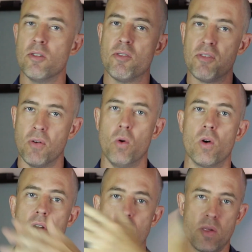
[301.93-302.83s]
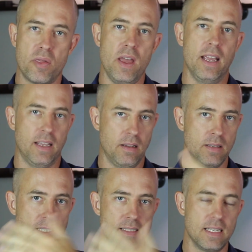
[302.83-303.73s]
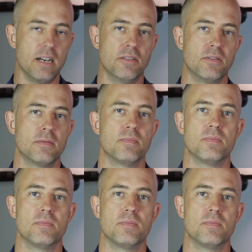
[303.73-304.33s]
for the thing itself.